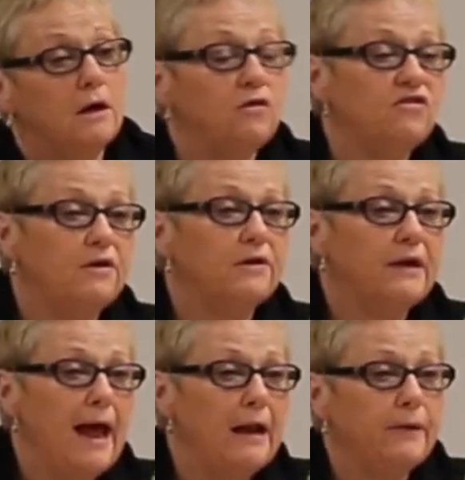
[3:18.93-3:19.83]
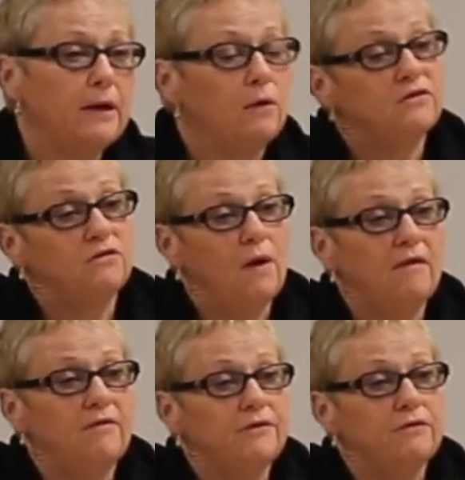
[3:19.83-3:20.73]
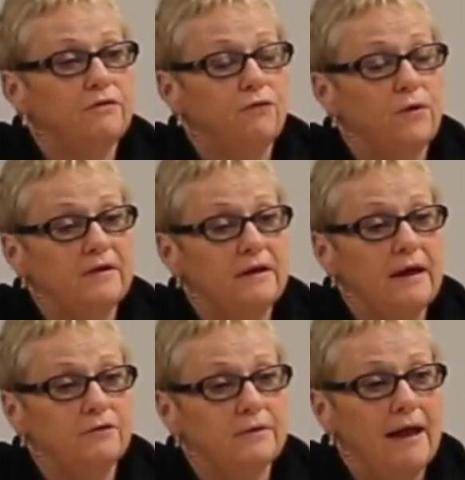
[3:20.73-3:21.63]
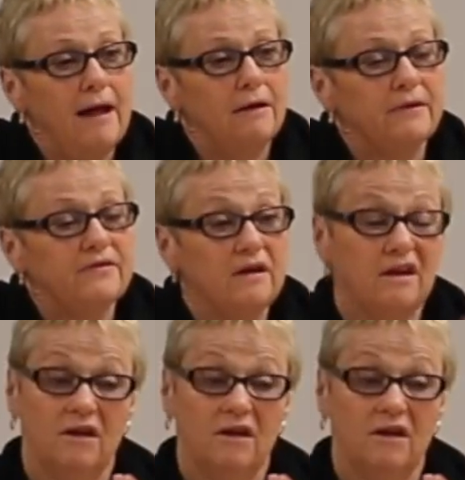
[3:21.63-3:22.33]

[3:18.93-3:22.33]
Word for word: because you know your calorie goal is 1,200 to 1,400 calories.